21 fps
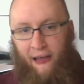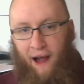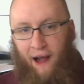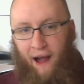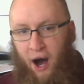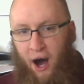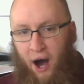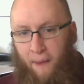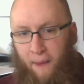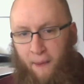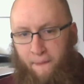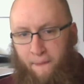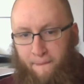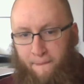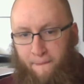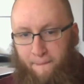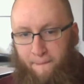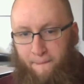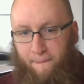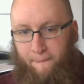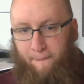
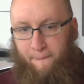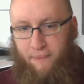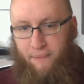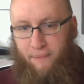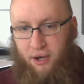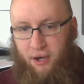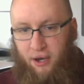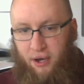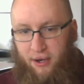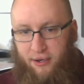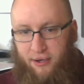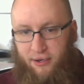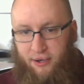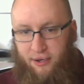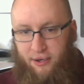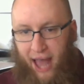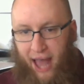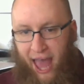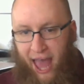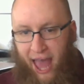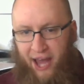simultaneously, when
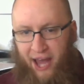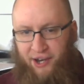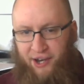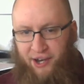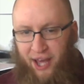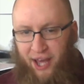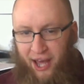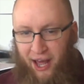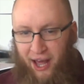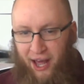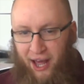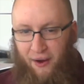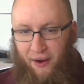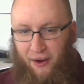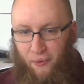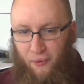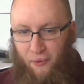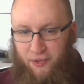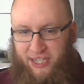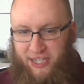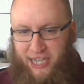it
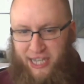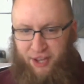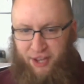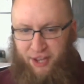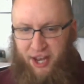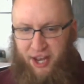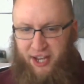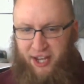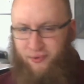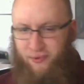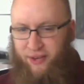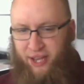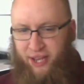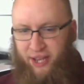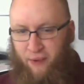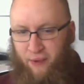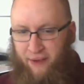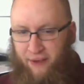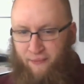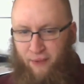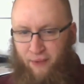wrongly predicted space
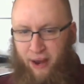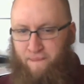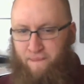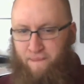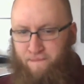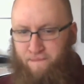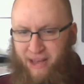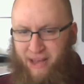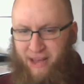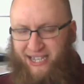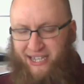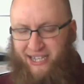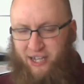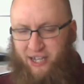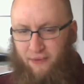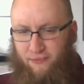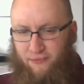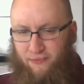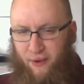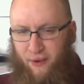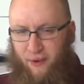and missed the
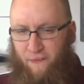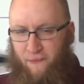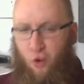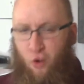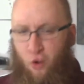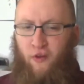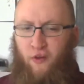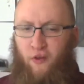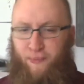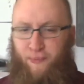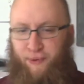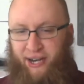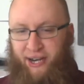internet entirely.